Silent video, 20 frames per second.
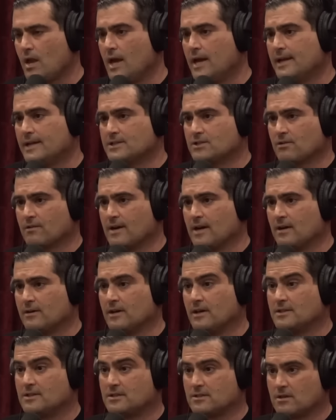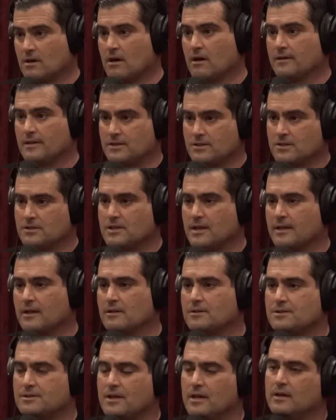and it's around a star that's just like
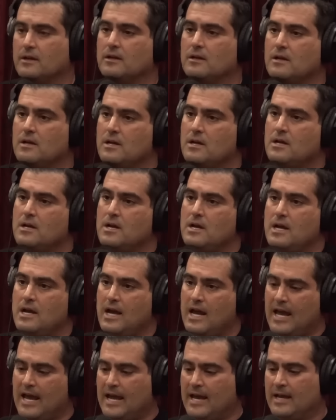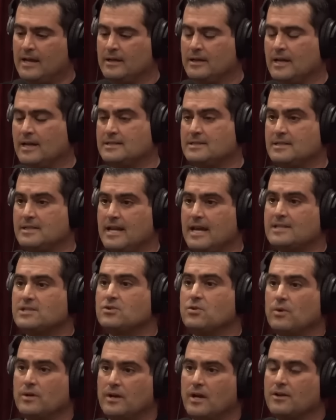our sun. And it's next
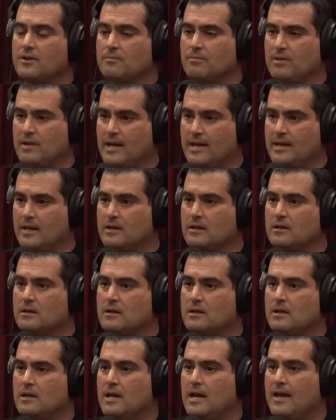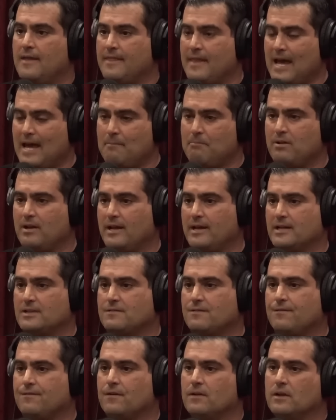to another planet and that
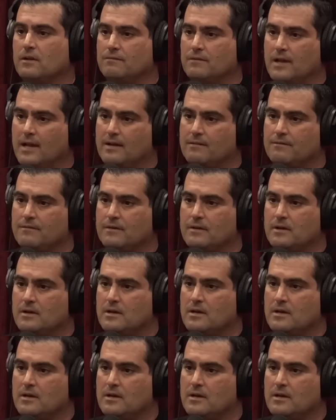planet's full of life.